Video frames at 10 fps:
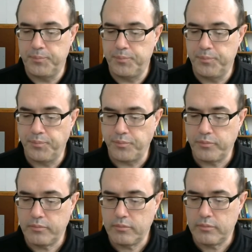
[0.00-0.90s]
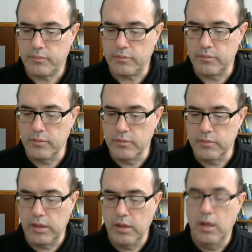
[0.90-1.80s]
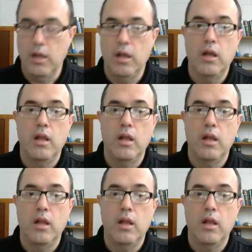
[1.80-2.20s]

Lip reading: No one is speaking in this clip.